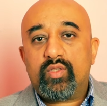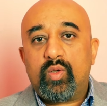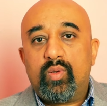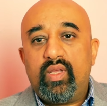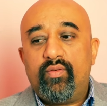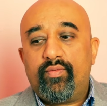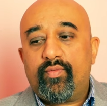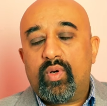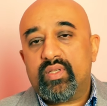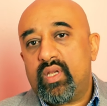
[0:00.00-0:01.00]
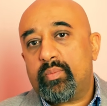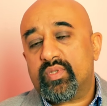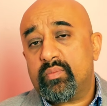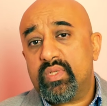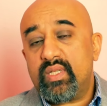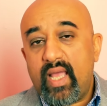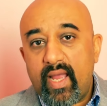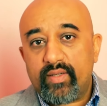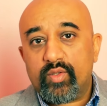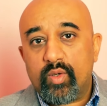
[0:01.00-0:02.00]
So if, for example, somebody's an
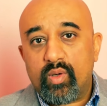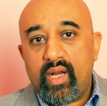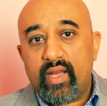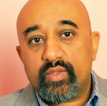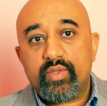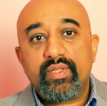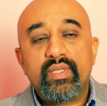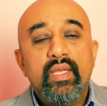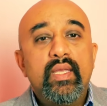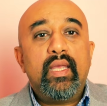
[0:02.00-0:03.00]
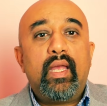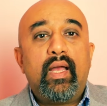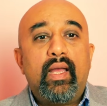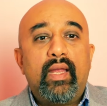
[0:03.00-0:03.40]
actor or an actress uh,